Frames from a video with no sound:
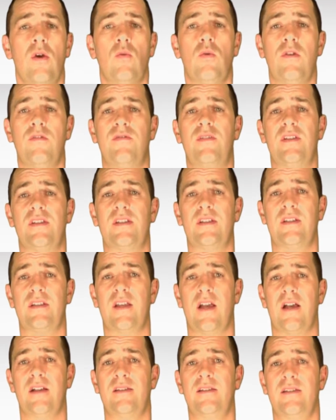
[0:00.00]
we've
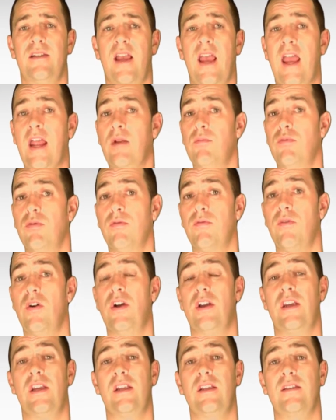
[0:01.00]
discussed and
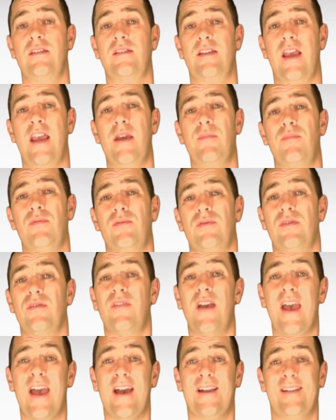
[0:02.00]
provided examples
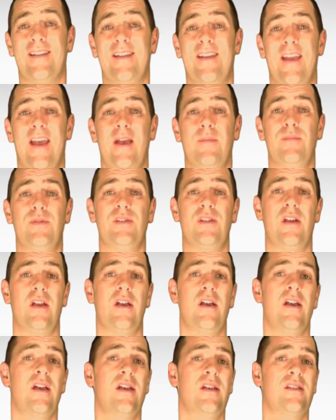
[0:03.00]
of how to
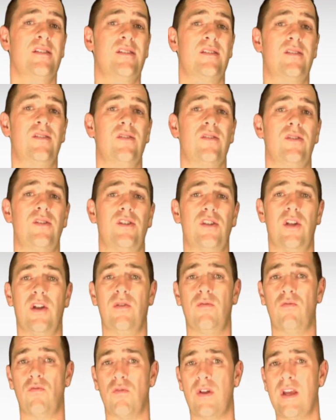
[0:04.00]
capture, search
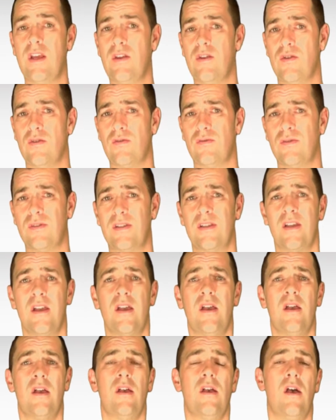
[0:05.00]
and reuse,
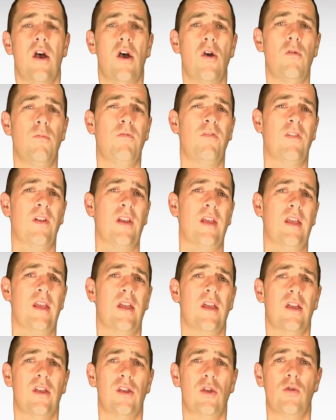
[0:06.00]

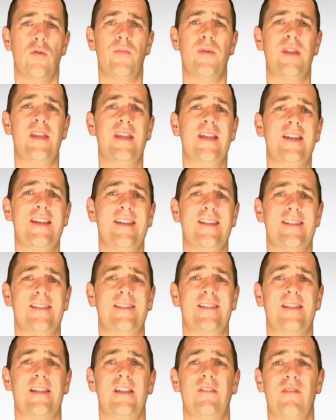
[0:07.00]
hopefully you are beginning to
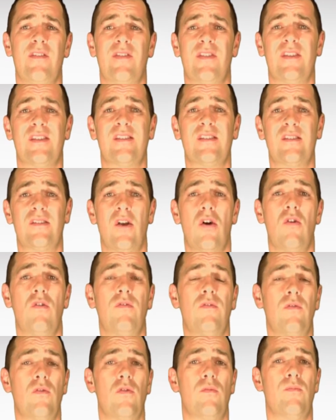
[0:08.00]
see that the
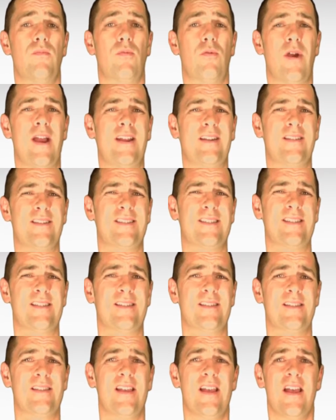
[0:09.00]
solve loop
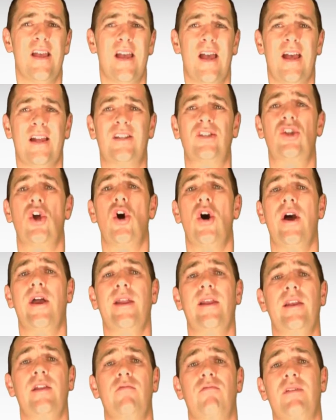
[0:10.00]
practices are
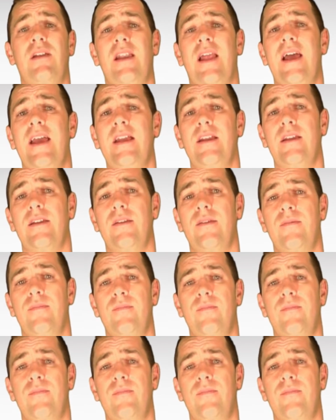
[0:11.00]
tightly related.